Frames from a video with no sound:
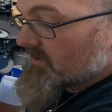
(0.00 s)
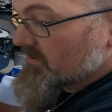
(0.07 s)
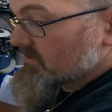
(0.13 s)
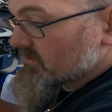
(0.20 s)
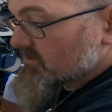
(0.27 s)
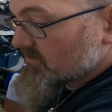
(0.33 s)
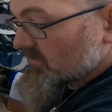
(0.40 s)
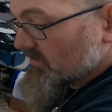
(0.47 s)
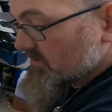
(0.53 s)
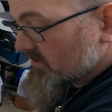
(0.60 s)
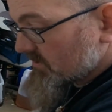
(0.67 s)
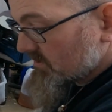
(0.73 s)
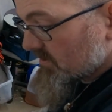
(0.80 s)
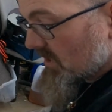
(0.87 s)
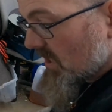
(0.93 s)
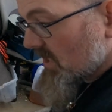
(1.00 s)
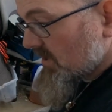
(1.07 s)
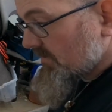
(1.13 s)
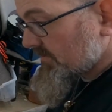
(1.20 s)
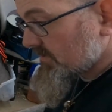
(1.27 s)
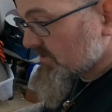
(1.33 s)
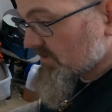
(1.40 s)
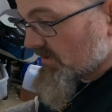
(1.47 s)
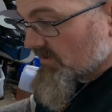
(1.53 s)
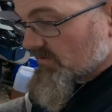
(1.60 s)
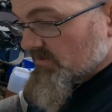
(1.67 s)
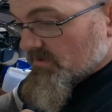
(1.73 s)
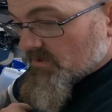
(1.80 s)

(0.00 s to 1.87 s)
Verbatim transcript: And you just throw it to the side. So